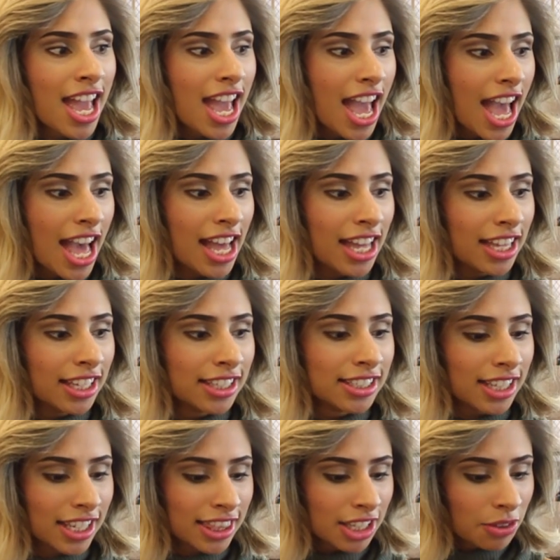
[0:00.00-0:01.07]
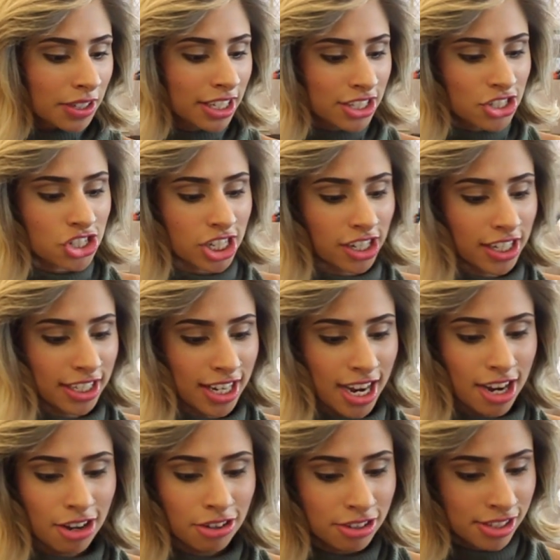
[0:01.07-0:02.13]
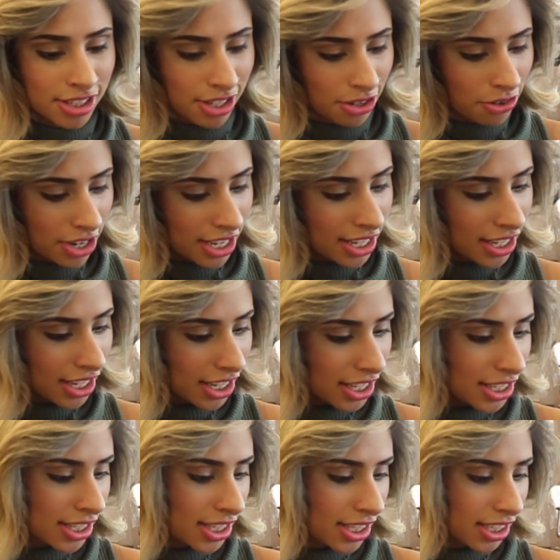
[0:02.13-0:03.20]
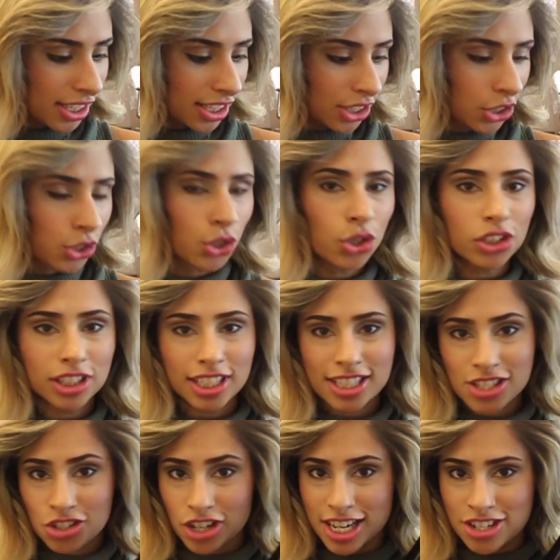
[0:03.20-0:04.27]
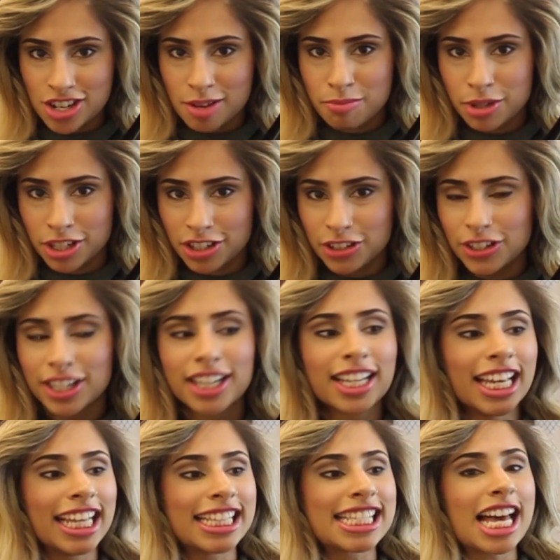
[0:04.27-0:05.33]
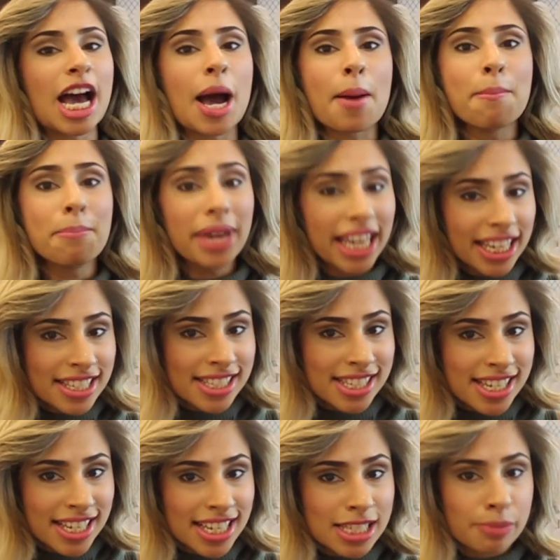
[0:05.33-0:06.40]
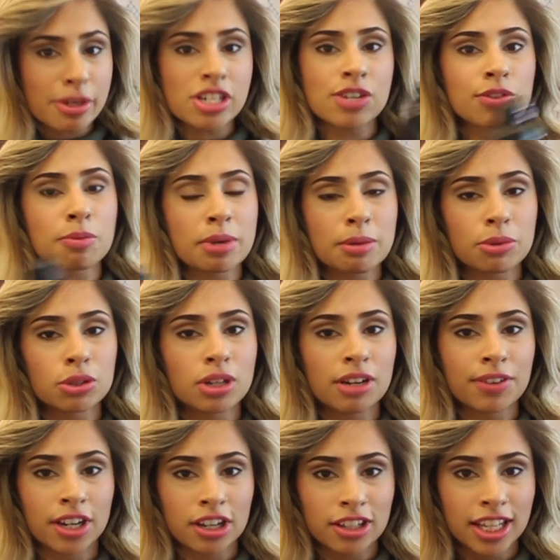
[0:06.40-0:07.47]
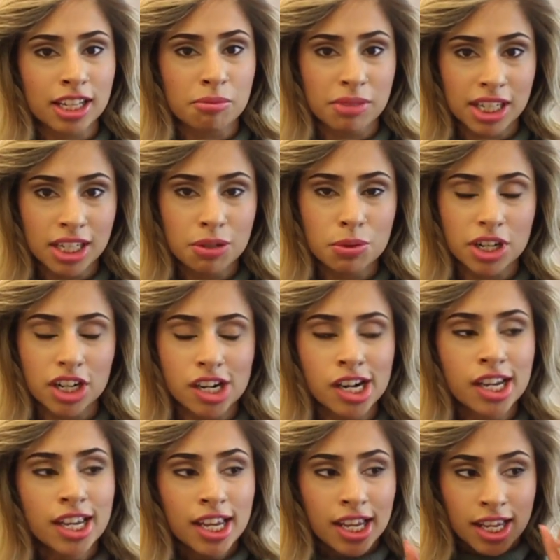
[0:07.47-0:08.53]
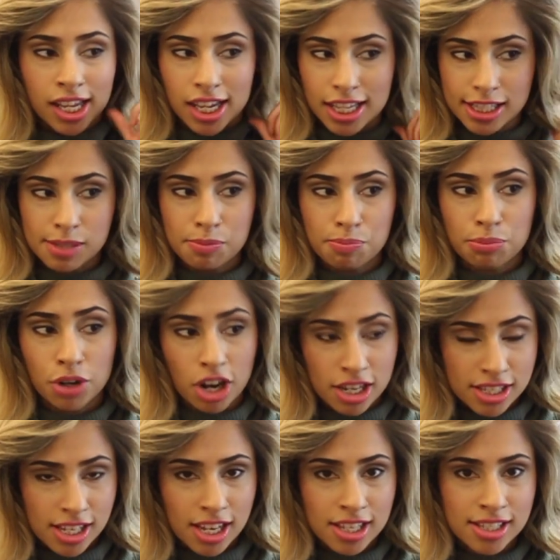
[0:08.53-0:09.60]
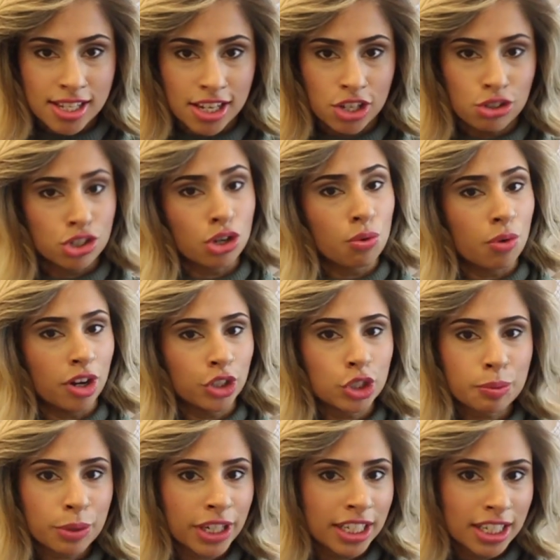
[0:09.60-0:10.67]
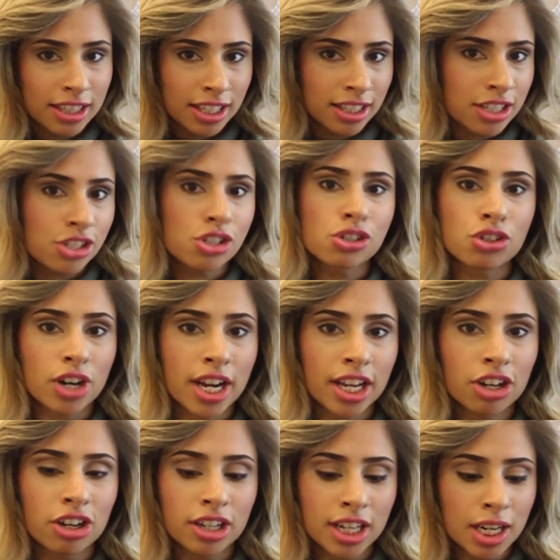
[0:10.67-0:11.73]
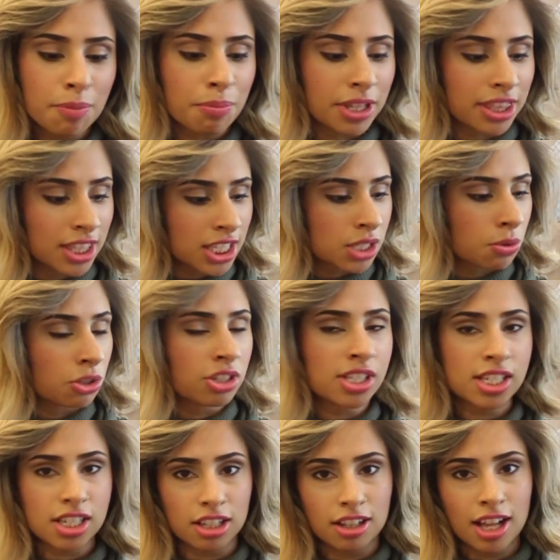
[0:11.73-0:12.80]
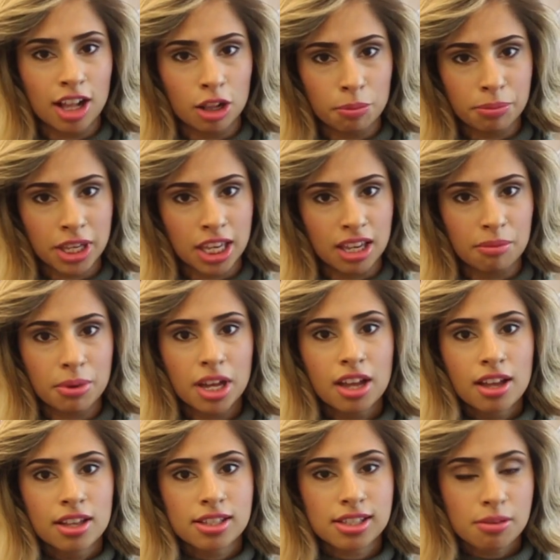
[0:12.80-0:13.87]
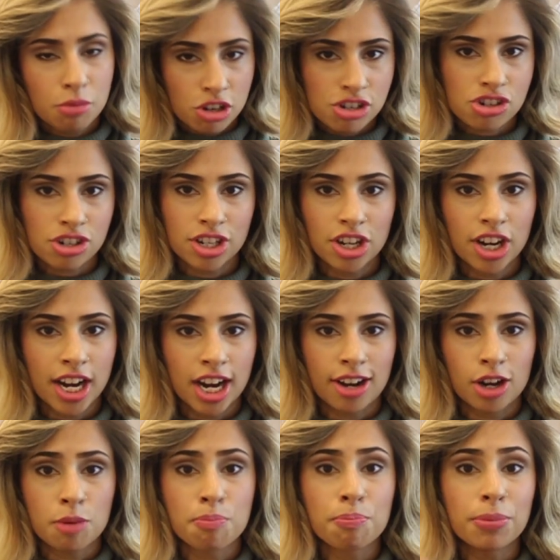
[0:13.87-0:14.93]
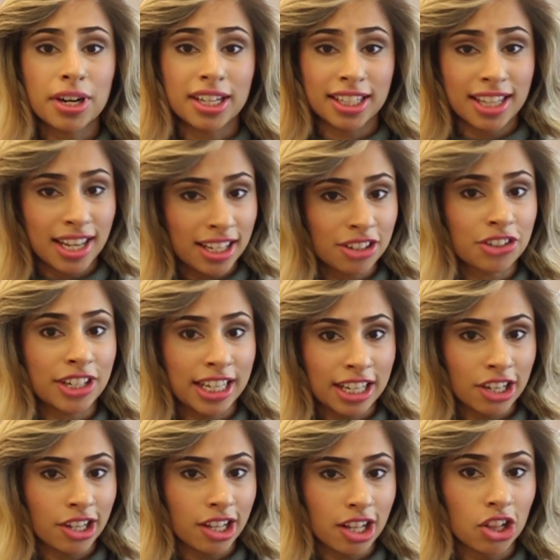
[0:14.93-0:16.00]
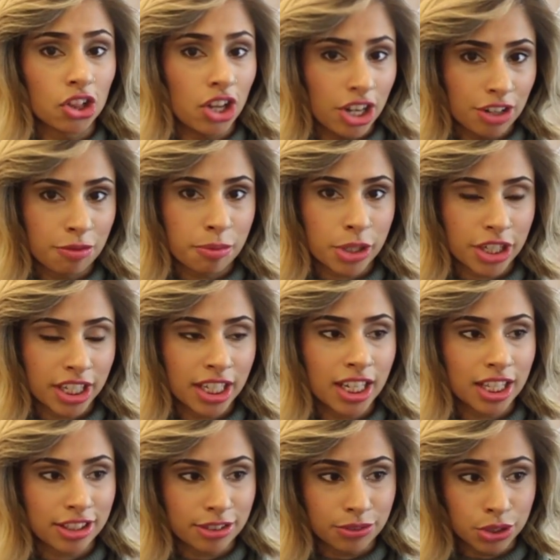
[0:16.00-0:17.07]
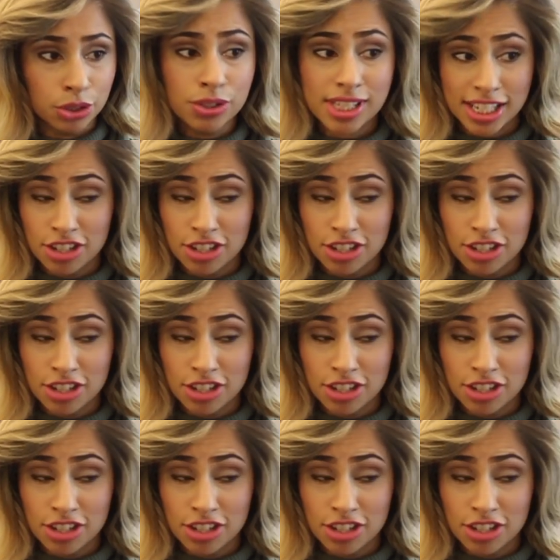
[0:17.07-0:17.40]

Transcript: And I think we can share it now. So it is the Gold Lust Dry Shampoo. It's amazing, especially for people who have hair like me where it's processed and you don't want to put anything that's too drying on it, but this will still help keep some moisture in your hair, but yet create a lot of body at the roots.